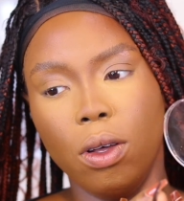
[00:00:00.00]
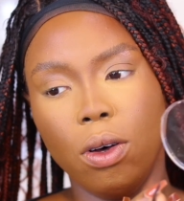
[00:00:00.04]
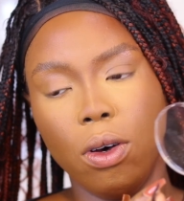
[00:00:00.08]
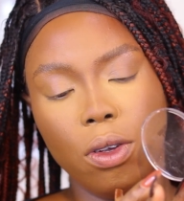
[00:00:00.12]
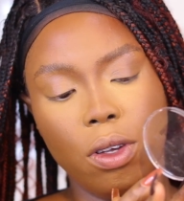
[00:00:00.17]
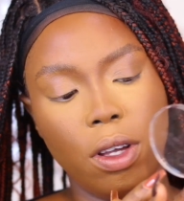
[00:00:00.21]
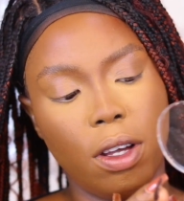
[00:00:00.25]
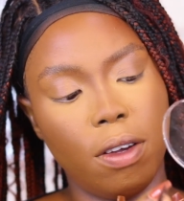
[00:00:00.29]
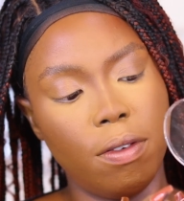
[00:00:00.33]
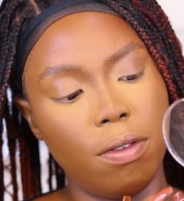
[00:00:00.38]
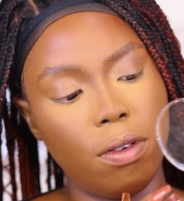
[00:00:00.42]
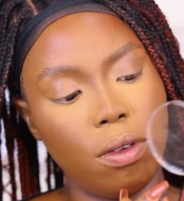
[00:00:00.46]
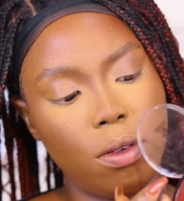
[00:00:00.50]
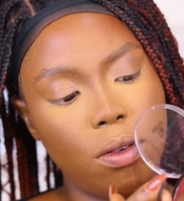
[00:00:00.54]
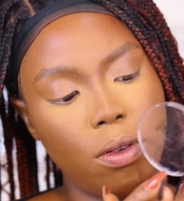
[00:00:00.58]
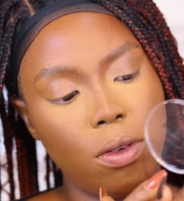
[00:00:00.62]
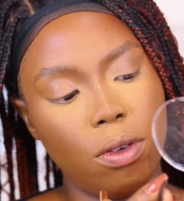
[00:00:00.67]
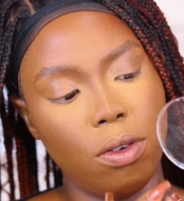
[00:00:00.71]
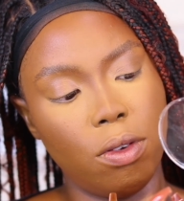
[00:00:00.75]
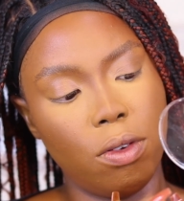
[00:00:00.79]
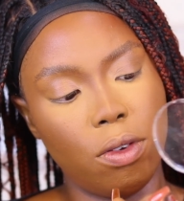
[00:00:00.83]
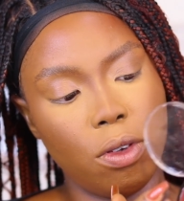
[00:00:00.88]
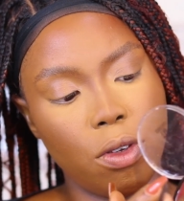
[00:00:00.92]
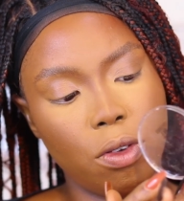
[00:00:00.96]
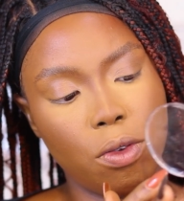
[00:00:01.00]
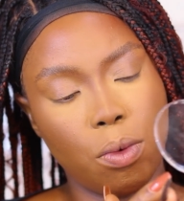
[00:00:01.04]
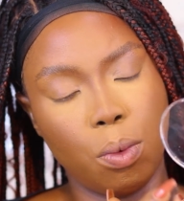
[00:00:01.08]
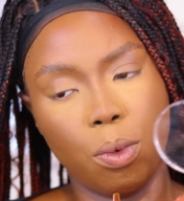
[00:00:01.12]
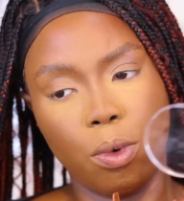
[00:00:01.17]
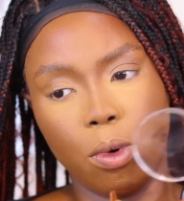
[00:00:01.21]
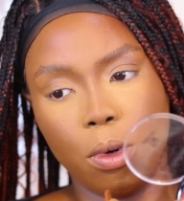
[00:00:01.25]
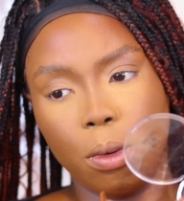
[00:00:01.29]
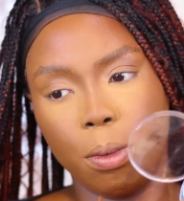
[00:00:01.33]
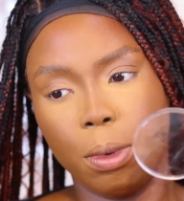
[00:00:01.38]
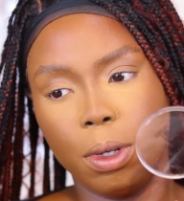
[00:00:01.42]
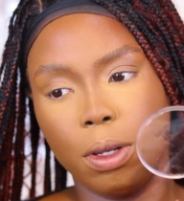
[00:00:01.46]
All you have to do is just
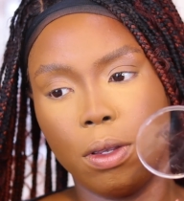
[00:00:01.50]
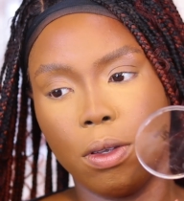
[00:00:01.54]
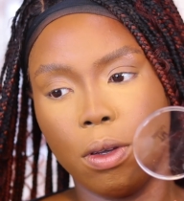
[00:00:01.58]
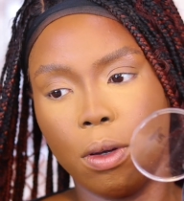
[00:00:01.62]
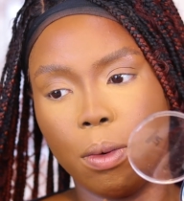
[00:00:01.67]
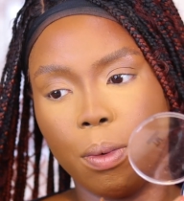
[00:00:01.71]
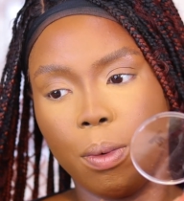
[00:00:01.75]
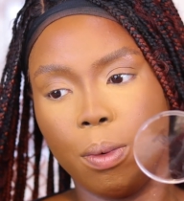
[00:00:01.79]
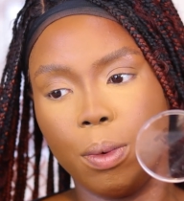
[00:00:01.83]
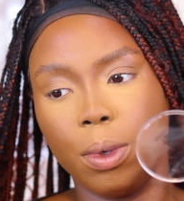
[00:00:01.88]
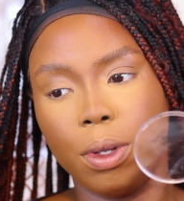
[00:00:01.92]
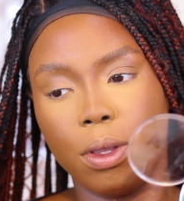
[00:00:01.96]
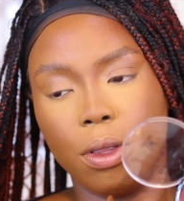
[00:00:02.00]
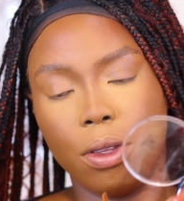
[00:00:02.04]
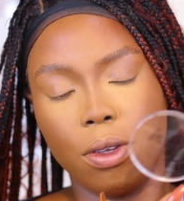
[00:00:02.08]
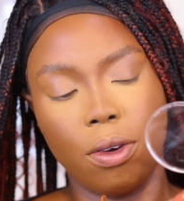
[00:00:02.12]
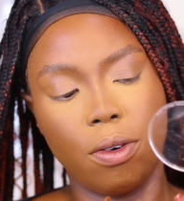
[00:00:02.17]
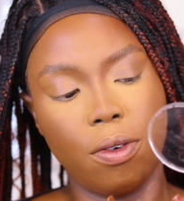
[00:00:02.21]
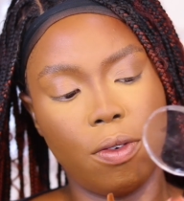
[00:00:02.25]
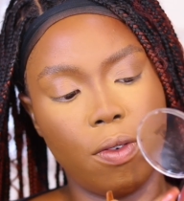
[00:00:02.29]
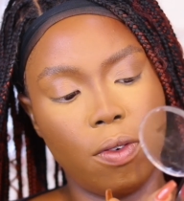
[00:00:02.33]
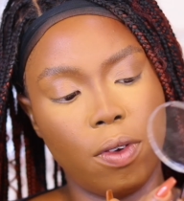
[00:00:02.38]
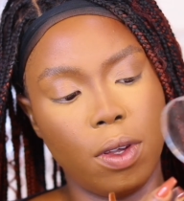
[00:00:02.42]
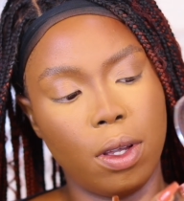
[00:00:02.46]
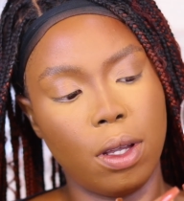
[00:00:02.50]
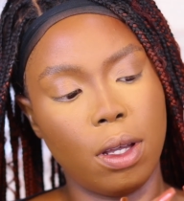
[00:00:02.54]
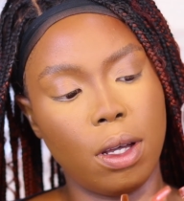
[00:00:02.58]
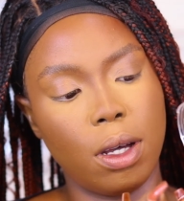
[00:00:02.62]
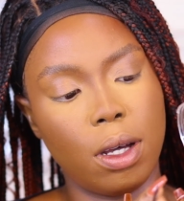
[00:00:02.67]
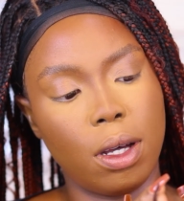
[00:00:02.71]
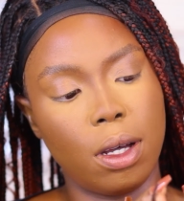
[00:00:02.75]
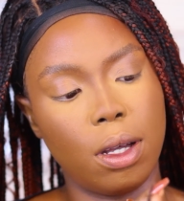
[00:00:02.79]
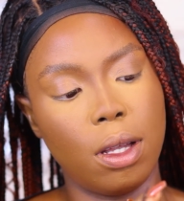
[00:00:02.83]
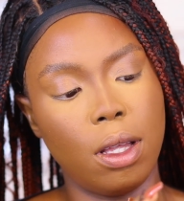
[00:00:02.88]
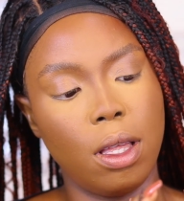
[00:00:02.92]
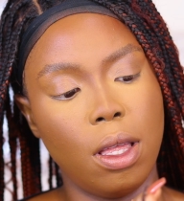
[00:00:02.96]
warm it up with your
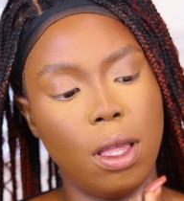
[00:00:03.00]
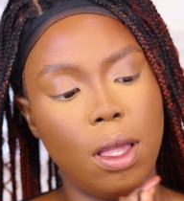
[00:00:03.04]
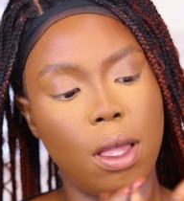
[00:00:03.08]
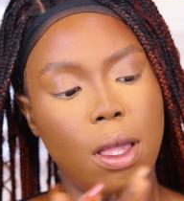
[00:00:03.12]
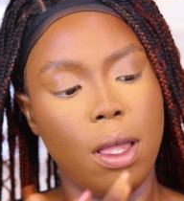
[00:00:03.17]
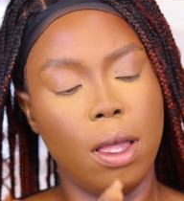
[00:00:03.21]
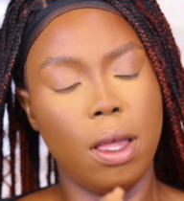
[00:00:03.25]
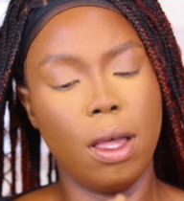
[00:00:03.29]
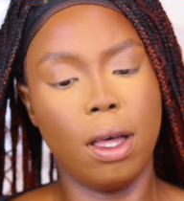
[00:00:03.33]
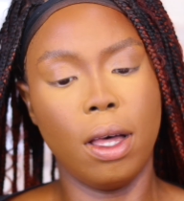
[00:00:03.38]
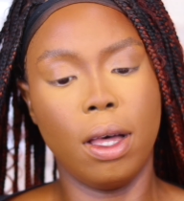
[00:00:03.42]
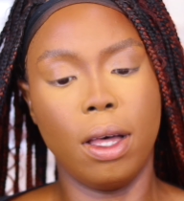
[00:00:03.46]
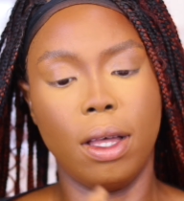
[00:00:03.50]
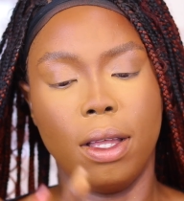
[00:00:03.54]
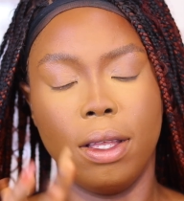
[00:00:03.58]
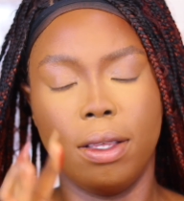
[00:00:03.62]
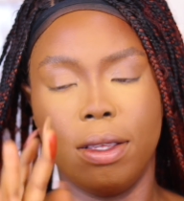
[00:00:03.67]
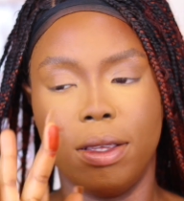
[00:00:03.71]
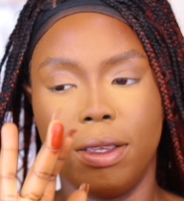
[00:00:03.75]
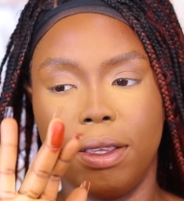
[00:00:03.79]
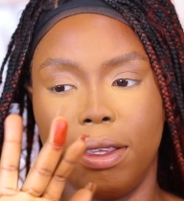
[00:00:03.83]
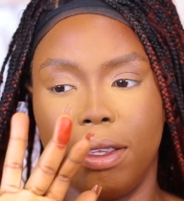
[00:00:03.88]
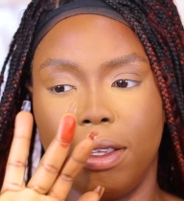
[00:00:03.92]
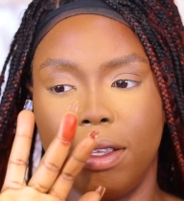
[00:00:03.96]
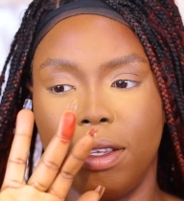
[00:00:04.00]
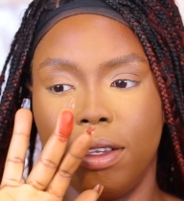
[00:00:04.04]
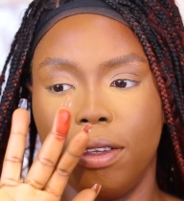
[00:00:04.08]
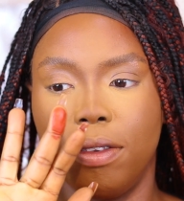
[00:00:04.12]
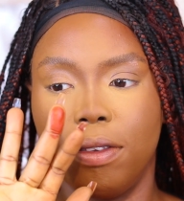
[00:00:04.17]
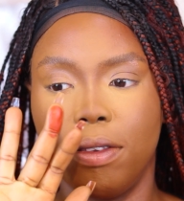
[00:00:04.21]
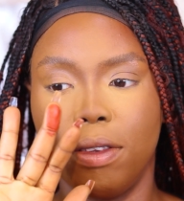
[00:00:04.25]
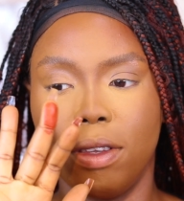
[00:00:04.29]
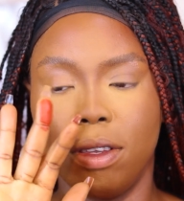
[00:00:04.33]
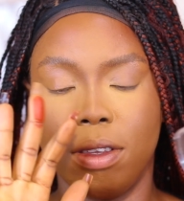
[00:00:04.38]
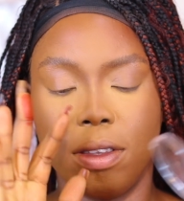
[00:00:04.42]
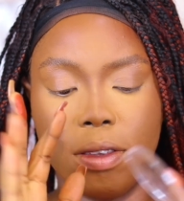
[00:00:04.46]
finger, and
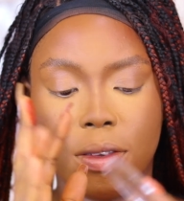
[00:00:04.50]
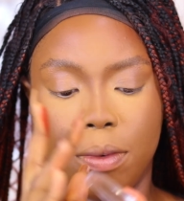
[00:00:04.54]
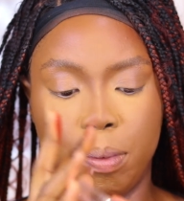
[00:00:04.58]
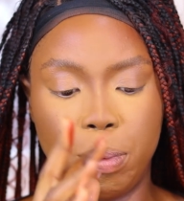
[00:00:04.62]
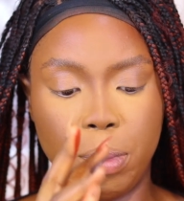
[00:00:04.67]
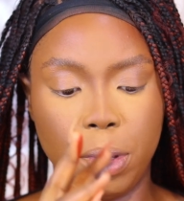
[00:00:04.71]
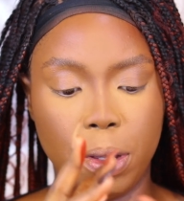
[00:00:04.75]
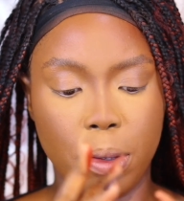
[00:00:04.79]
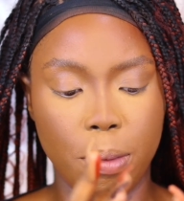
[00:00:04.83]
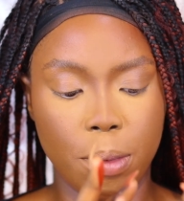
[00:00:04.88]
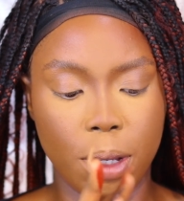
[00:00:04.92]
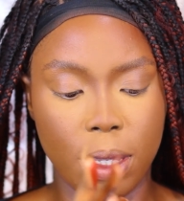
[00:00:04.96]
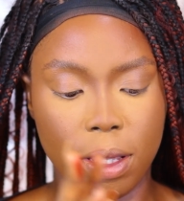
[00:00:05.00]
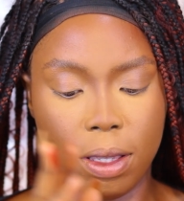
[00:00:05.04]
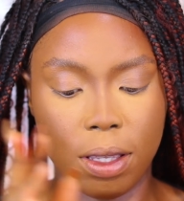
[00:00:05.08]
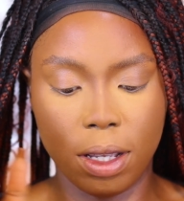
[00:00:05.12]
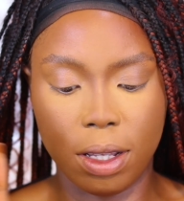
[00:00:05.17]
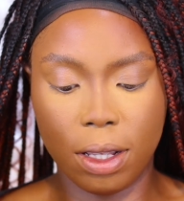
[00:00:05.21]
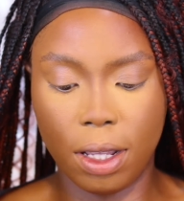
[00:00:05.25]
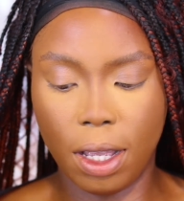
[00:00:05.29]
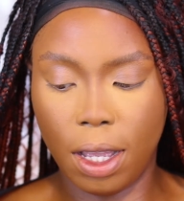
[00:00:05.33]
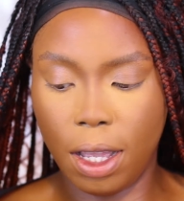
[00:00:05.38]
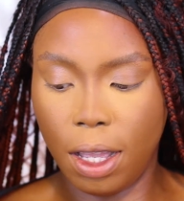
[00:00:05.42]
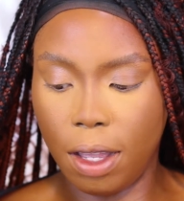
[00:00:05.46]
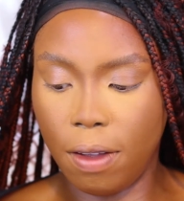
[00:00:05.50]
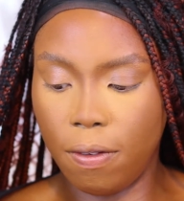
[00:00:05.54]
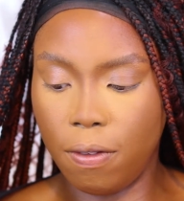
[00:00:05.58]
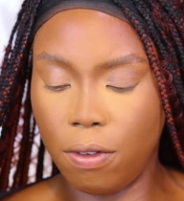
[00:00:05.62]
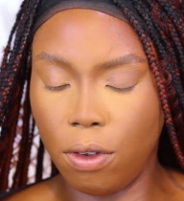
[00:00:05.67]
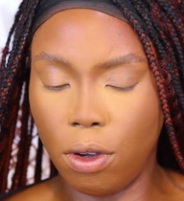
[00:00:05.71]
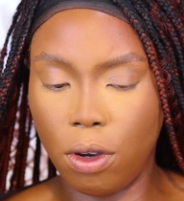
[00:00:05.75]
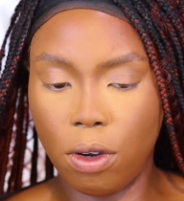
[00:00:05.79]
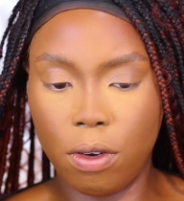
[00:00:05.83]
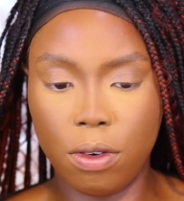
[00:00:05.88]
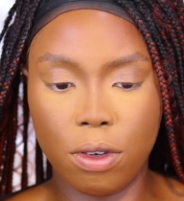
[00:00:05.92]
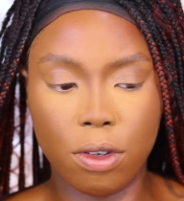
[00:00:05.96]
this is pigmented. I
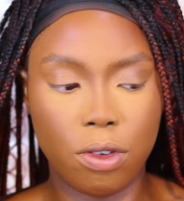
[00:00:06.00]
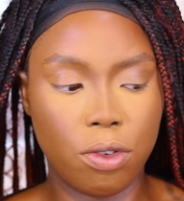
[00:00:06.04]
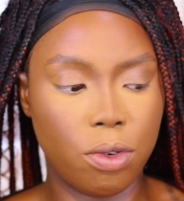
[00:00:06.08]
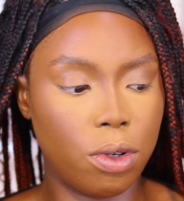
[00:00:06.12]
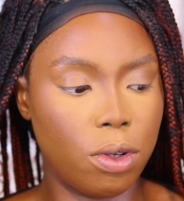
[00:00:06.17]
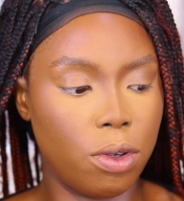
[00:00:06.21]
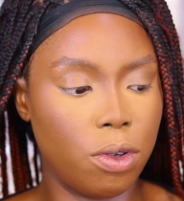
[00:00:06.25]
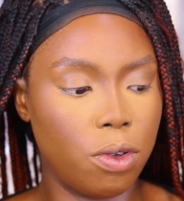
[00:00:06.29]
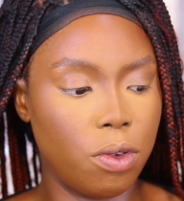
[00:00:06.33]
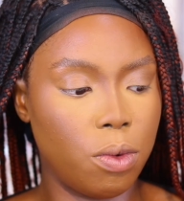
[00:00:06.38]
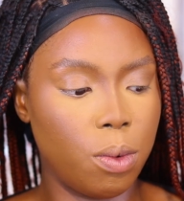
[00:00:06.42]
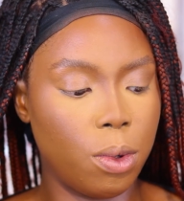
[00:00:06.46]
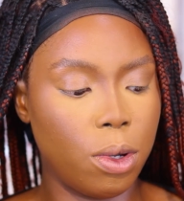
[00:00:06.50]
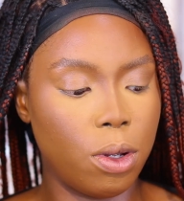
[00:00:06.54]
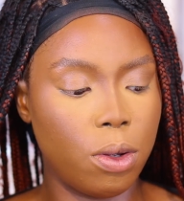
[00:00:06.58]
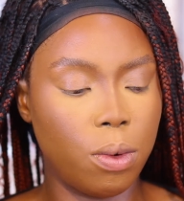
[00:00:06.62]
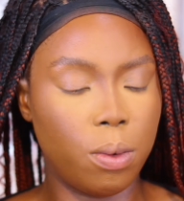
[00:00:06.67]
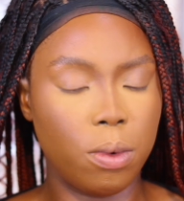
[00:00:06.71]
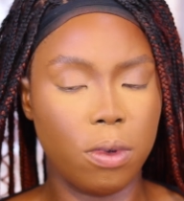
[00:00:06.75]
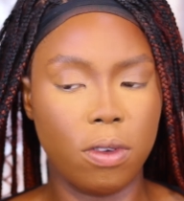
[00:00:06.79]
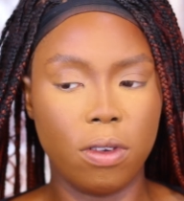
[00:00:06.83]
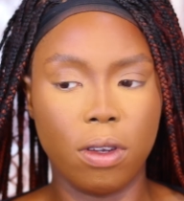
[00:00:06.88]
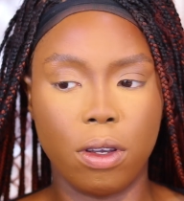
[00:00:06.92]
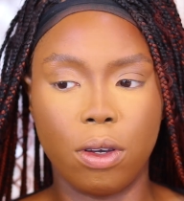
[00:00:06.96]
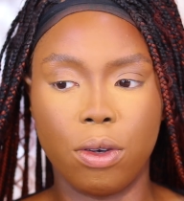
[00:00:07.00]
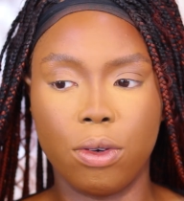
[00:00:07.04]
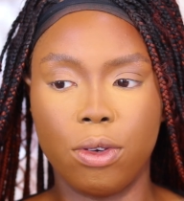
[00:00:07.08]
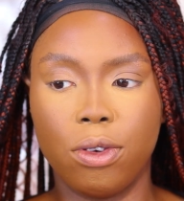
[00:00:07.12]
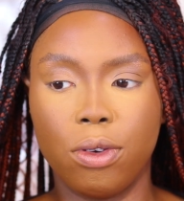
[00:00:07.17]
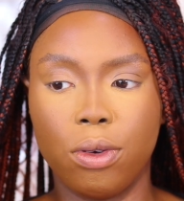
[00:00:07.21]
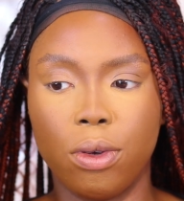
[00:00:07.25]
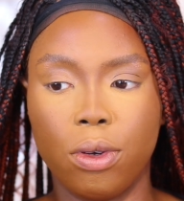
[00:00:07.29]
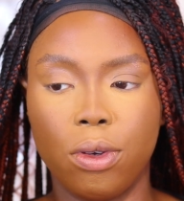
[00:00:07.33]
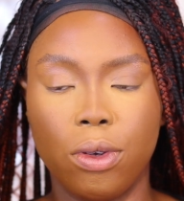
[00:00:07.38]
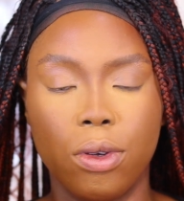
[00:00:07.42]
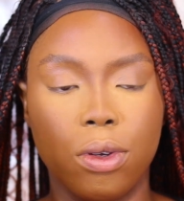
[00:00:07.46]
have the orange one as well, which I'll
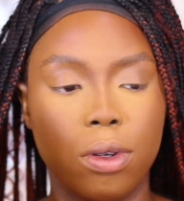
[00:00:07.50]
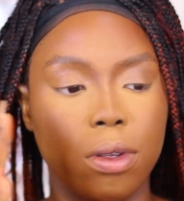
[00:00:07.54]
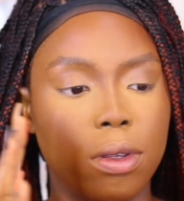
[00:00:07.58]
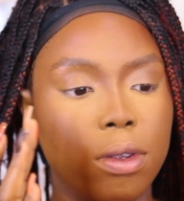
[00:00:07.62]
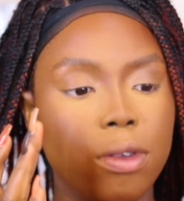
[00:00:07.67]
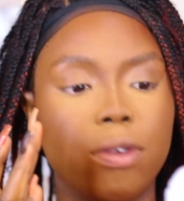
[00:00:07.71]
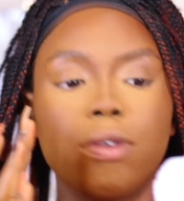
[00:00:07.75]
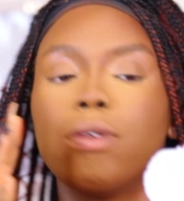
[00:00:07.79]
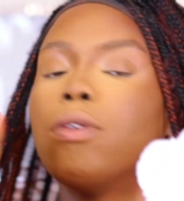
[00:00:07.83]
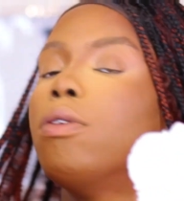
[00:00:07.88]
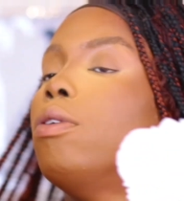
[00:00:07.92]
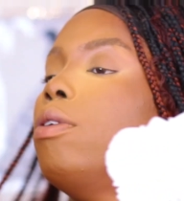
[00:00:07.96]
show you on the